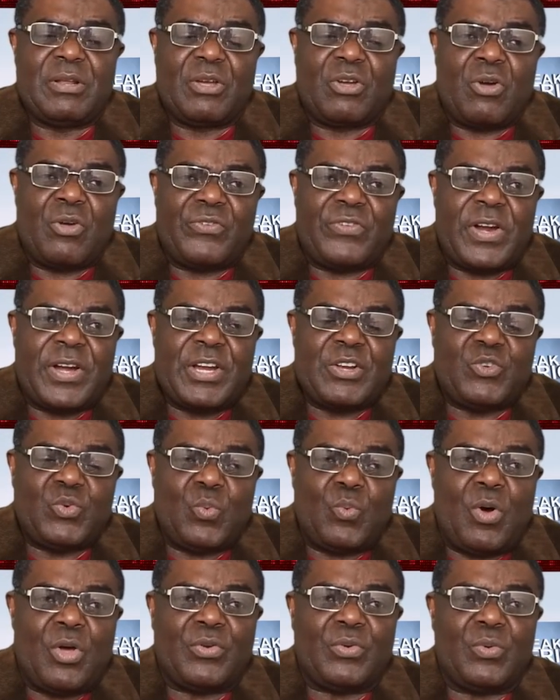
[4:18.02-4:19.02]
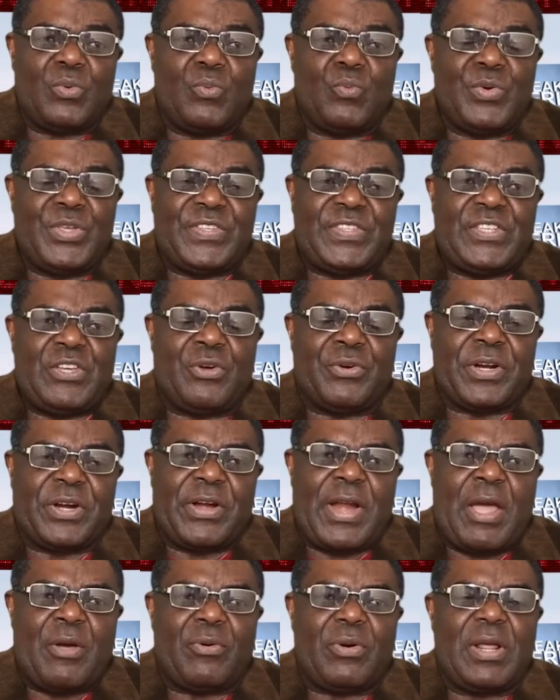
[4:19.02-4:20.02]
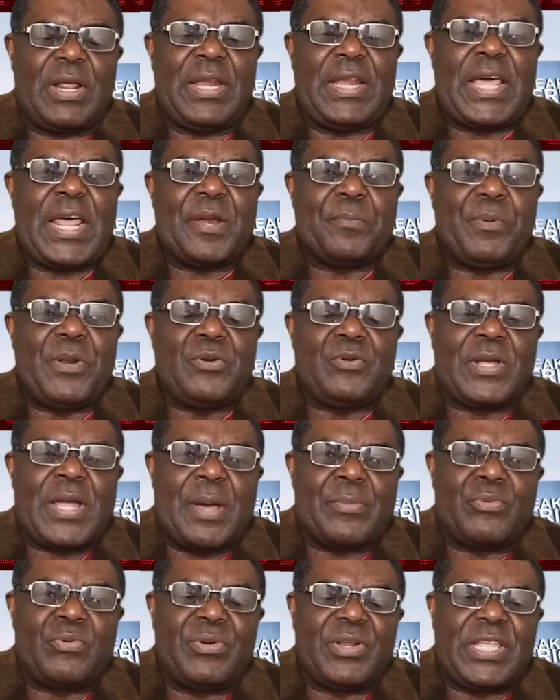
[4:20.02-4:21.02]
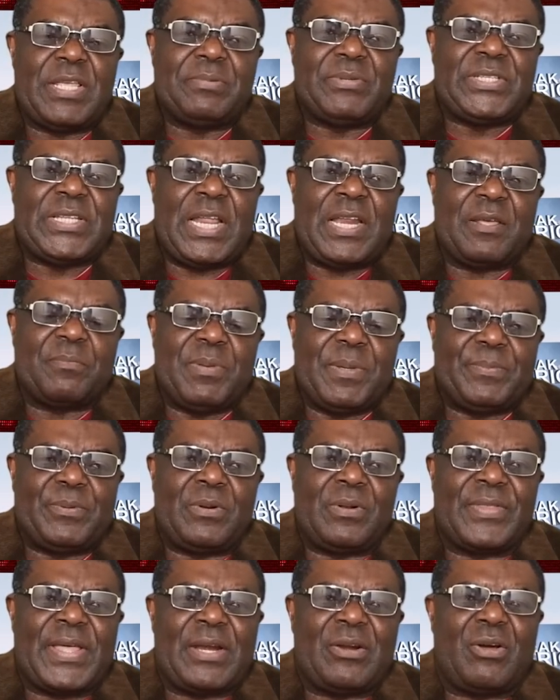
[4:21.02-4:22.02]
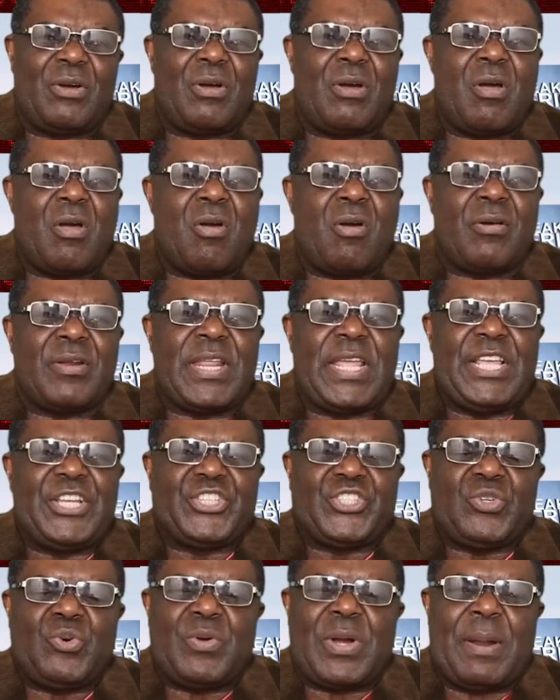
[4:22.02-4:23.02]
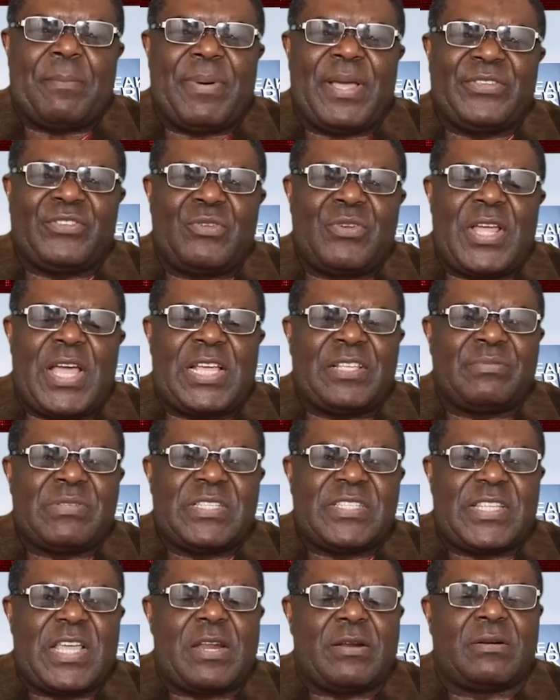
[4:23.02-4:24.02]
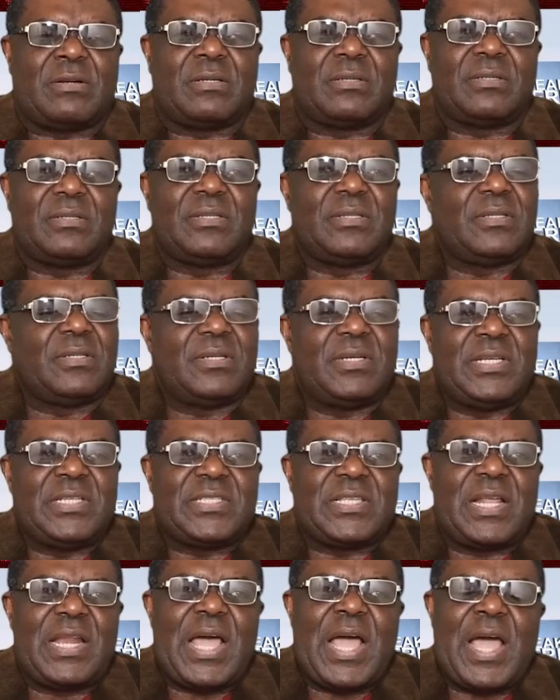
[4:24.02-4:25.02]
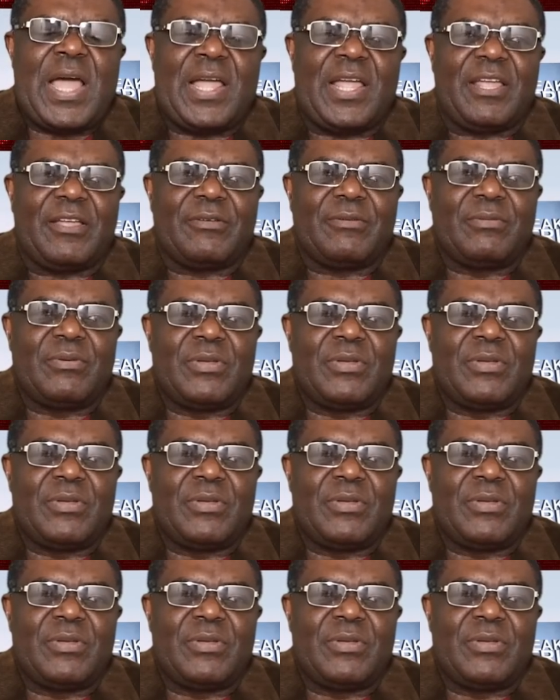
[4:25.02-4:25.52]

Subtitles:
Contrary to what we see on the ground, La République du Cameroun keeps telling people that, oh, the issue with Ambazonia has been settled. It's a lie.